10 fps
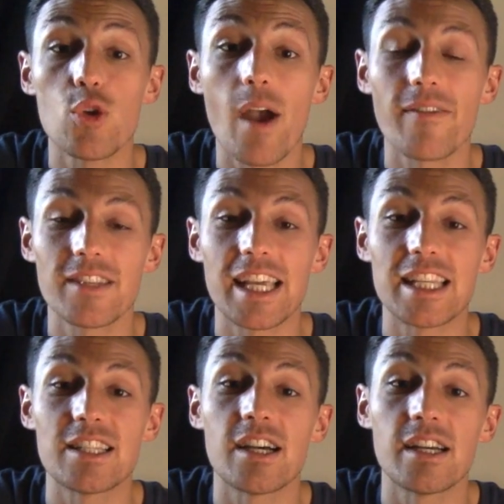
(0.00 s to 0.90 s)
you have to
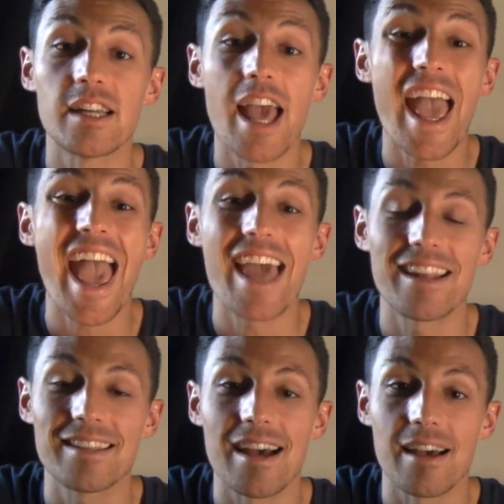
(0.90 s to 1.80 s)
get done ahead
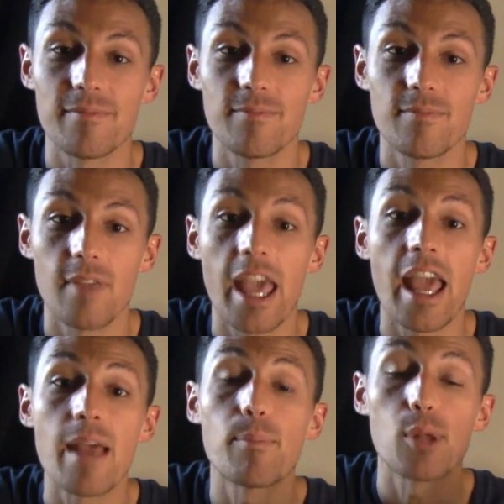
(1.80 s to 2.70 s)
of time
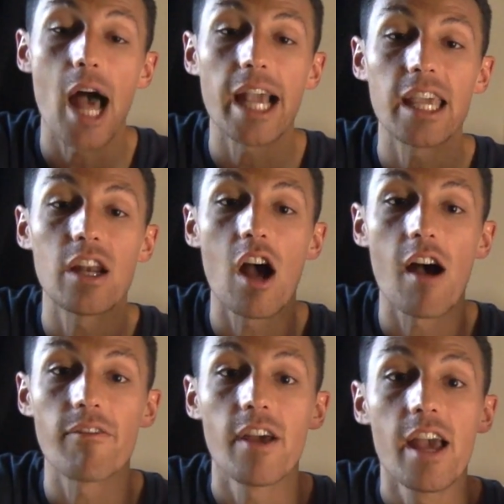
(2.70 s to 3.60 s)
and blocking
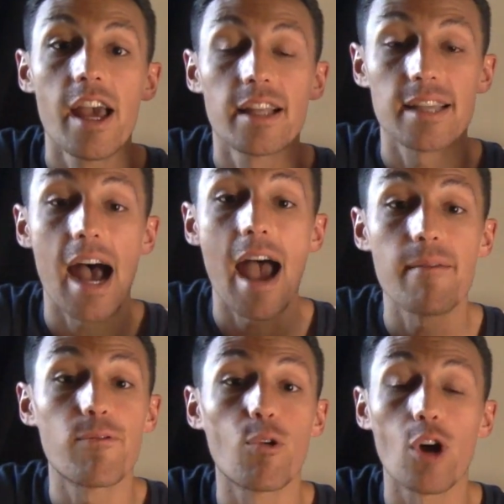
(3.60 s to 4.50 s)
off time
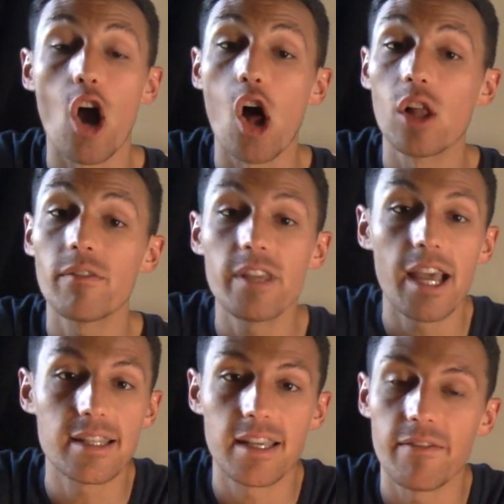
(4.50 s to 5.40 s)
for all of the
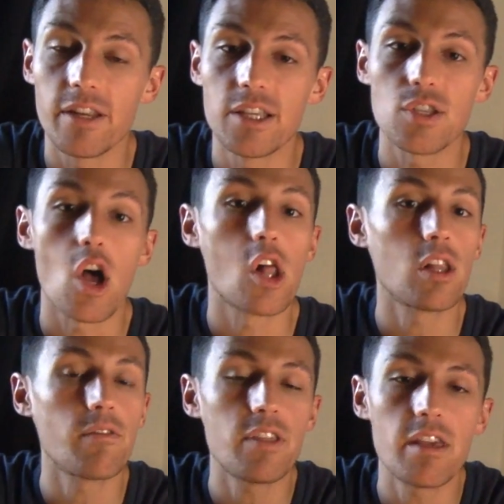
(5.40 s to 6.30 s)
activities,
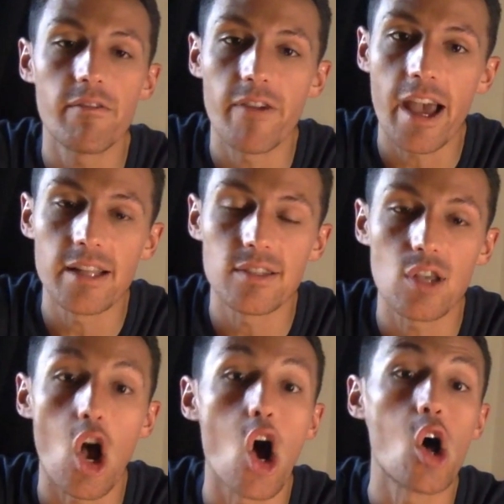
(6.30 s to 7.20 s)
all of the events,
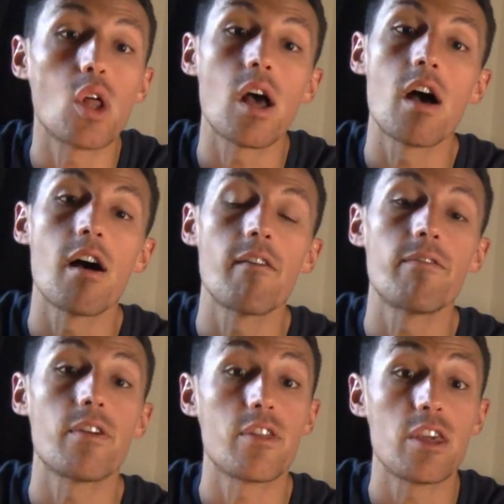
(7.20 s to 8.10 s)
all of
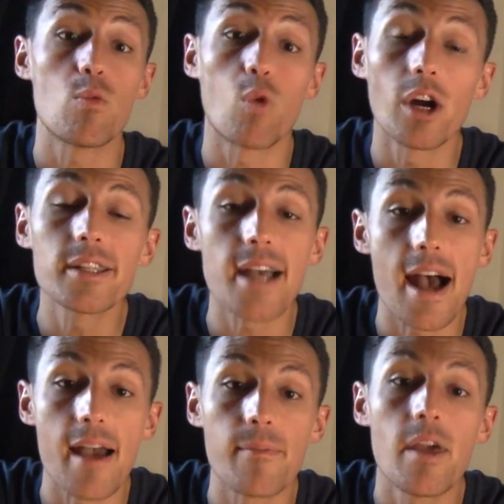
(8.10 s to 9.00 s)
the work
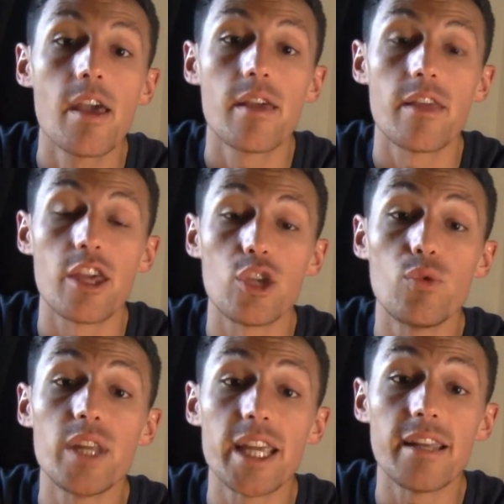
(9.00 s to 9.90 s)
time that
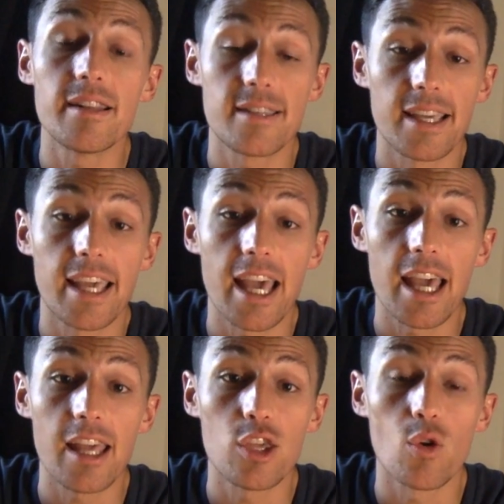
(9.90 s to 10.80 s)
you need to
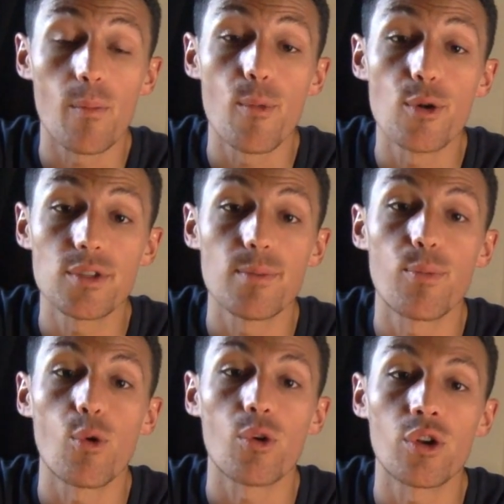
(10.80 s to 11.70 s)
get your most
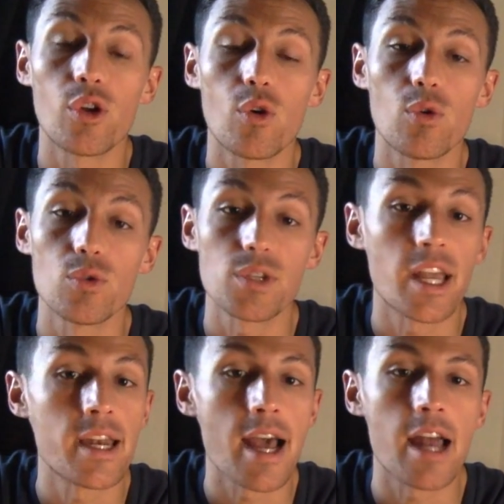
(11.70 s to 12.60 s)
important goals
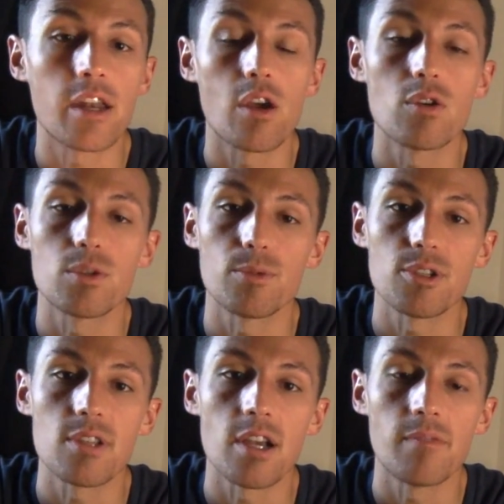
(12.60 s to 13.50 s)
and
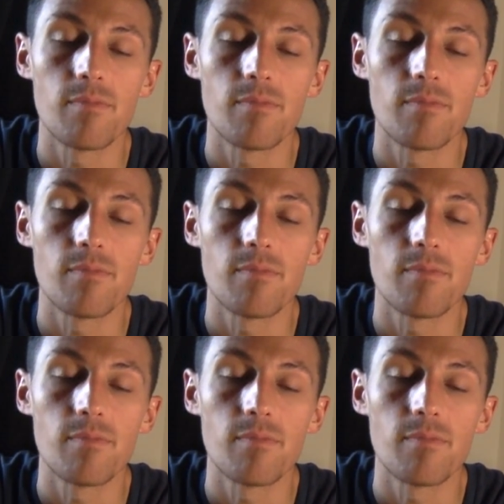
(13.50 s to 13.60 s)
non-negotiables done.